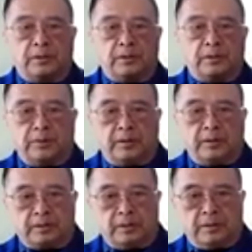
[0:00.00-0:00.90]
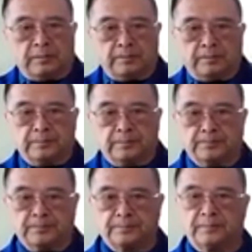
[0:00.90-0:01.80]
separate them,
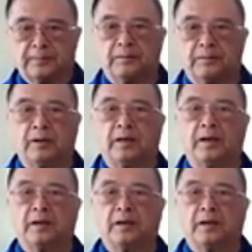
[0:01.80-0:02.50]
and relax.